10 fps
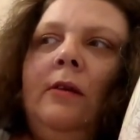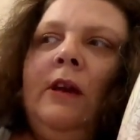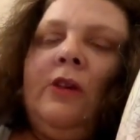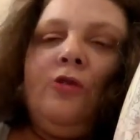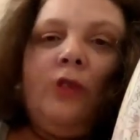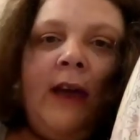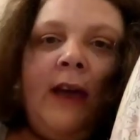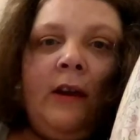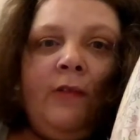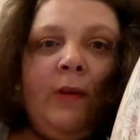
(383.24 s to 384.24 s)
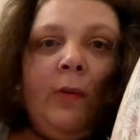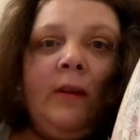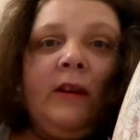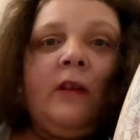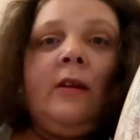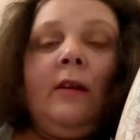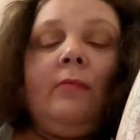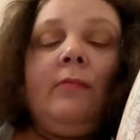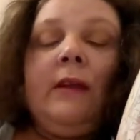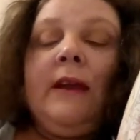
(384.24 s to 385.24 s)
you can try, and if you want, you
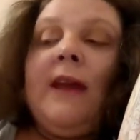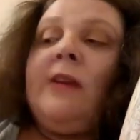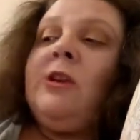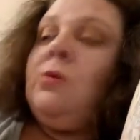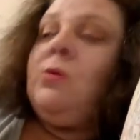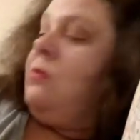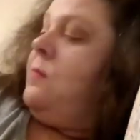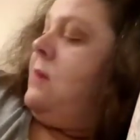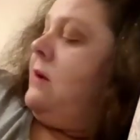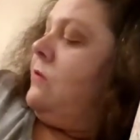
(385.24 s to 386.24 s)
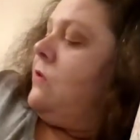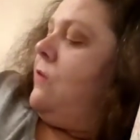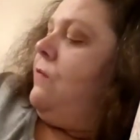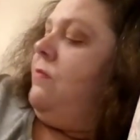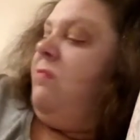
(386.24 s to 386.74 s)
can get the 200 mils at